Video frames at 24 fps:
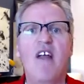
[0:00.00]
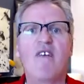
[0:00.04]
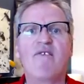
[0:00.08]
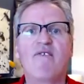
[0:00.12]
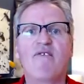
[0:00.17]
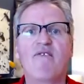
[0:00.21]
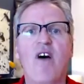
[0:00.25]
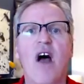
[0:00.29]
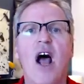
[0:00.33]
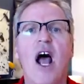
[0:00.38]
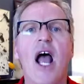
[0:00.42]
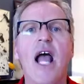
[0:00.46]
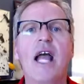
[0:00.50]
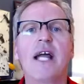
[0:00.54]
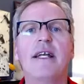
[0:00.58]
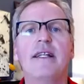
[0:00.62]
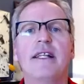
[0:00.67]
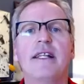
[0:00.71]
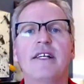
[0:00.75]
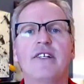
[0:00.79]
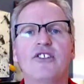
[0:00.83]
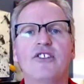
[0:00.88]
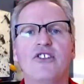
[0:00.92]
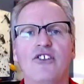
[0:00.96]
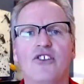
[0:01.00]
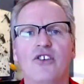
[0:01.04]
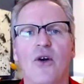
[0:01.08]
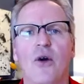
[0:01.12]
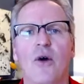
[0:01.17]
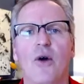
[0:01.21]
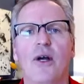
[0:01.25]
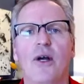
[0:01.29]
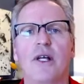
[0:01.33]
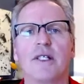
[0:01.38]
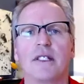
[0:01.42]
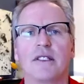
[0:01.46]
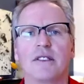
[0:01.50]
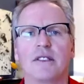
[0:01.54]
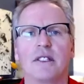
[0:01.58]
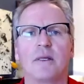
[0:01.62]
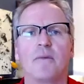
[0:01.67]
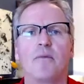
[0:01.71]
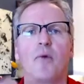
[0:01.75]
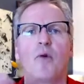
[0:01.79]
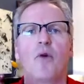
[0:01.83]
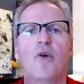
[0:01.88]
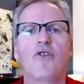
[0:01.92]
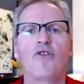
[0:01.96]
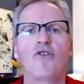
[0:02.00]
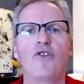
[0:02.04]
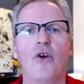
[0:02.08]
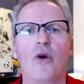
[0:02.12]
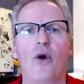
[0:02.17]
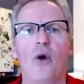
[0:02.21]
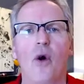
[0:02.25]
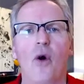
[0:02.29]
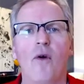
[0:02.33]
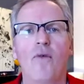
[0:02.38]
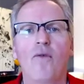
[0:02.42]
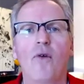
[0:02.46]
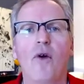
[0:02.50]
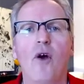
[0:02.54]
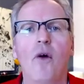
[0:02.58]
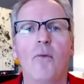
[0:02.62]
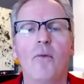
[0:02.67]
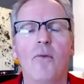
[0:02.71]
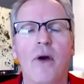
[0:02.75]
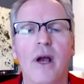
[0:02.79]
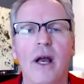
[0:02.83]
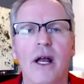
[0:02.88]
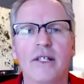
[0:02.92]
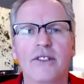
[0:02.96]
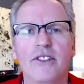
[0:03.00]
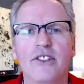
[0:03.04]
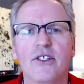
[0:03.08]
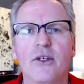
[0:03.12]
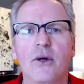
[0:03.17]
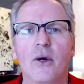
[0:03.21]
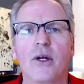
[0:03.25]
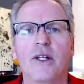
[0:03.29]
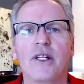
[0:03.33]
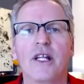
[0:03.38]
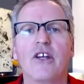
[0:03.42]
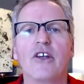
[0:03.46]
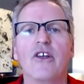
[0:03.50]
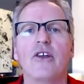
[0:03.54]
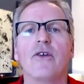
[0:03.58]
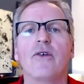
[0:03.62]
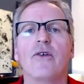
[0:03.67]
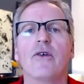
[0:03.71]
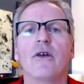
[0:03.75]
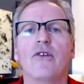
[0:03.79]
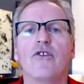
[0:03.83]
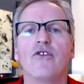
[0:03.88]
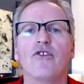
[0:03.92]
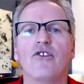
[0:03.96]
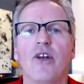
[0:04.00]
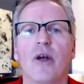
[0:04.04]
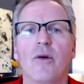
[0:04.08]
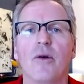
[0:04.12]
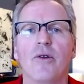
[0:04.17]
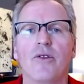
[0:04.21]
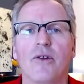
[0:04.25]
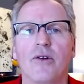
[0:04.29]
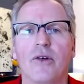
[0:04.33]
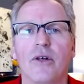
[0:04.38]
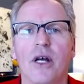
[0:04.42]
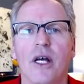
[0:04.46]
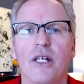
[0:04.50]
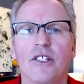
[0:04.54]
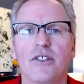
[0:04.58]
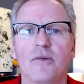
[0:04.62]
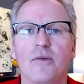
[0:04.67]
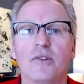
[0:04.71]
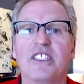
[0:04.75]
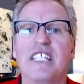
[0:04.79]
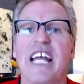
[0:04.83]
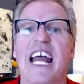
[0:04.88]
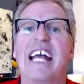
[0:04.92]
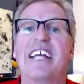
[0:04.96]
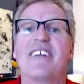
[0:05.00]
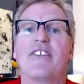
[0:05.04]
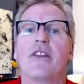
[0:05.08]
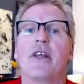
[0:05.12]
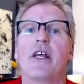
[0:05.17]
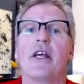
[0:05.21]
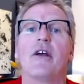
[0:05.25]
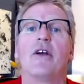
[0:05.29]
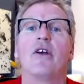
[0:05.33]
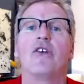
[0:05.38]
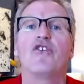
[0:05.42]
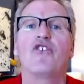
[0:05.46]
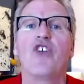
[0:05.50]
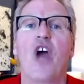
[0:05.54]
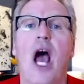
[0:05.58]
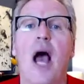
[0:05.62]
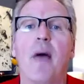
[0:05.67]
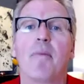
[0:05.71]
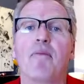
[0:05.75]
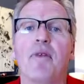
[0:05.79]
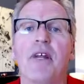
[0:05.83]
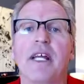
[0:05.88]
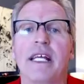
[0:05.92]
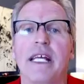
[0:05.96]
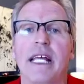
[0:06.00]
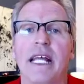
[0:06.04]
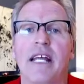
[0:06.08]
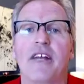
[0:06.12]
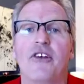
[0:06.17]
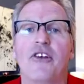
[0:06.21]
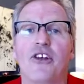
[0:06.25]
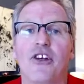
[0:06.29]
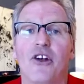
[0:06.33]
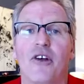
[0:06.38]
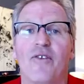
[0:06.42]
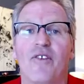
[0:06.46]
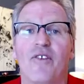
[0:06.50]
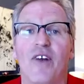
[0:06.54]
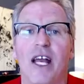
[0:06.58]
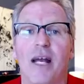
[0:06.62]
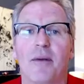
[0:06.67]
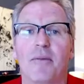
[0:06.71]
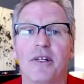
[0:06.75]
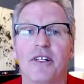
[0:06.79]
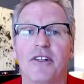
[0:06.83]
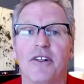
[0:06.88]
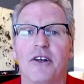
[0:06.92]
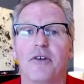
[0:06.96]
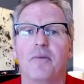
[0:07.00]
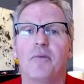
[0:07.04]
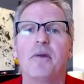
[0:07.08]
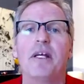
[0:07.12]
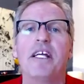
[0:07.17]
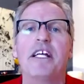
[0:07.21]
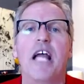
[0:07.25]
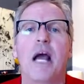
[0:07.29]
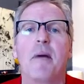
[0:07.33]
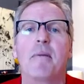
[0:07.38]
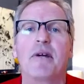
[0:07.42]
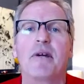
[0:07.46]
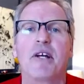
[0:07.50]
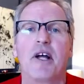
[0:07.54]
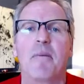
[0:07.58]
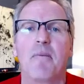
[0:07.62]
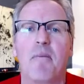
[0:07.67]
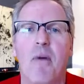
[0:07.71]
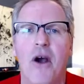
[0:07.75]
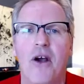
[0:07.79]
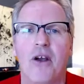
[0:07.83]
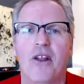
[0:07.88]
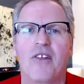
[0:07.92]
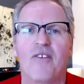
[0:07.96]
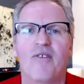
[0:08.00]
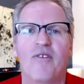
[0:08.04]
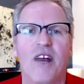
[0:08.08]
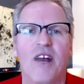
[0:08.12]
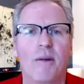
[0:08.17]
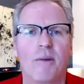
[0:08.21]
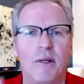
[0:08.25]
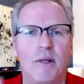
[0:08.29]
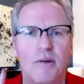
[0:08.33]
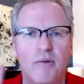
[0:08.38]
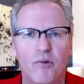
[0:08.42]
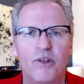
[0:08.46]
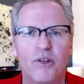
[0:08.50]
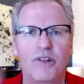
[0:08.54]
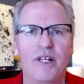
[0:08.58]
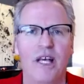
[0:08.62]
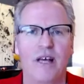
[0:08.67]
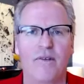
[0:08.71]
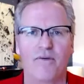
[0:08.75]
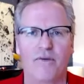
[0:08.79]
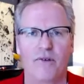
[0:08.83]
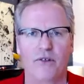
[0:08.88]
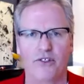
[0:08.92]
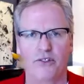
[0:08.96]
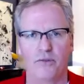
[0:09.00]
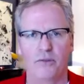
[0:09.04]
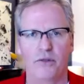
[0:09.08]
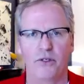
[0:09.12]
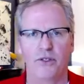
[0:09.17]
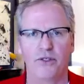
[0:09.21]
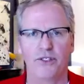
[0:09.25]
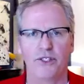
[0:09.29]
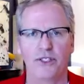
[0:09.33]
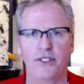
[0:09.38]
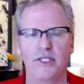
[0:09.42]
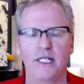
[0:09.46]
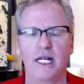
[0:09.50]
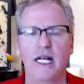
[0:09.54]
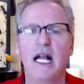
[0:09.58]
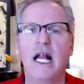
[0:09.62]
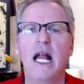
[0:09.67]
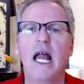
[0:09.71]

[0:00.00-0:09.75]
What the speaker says: Find these stories that support your overall brand story that you can share with your customers as they are adopting into your family. They're becoming a part of the family with that first purchase.